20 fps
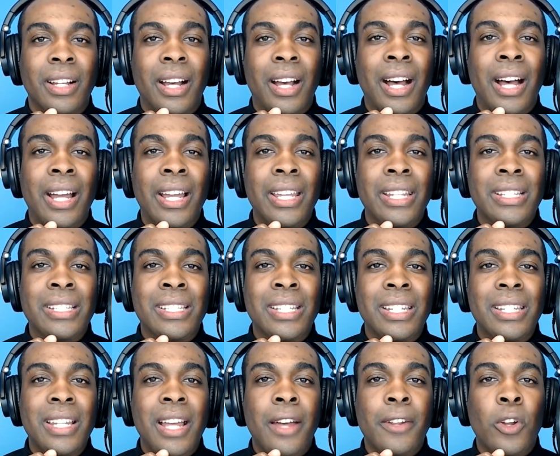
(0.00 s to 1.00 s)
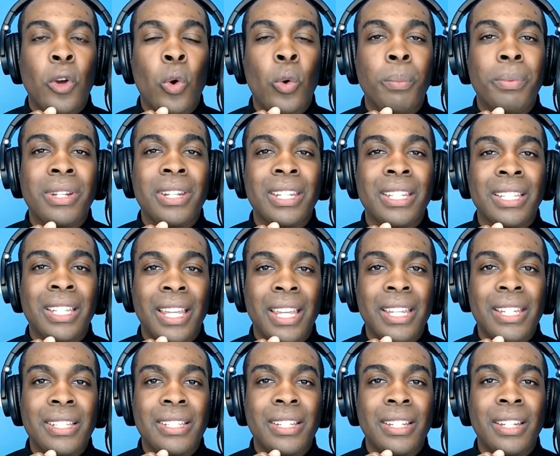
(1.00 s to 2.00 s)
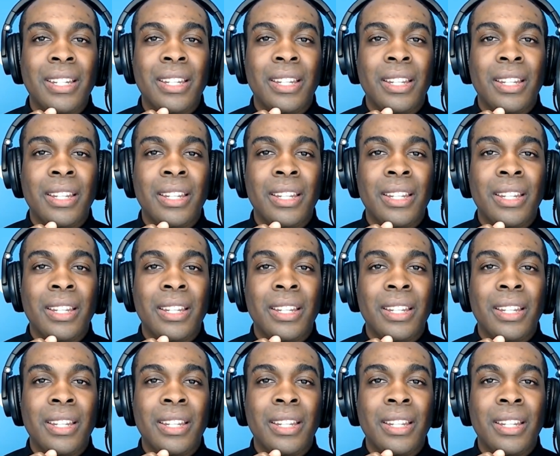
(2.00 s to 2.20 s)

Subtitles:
I did not open the gate